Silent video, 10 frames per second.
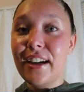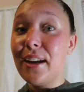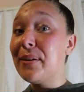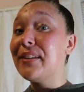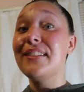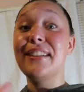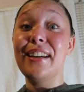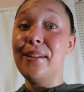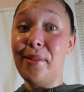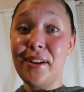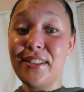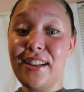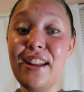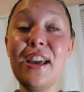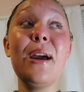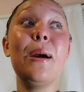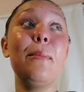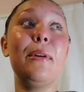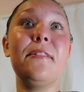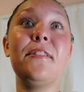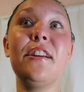I don't want this to get depressing, but I feel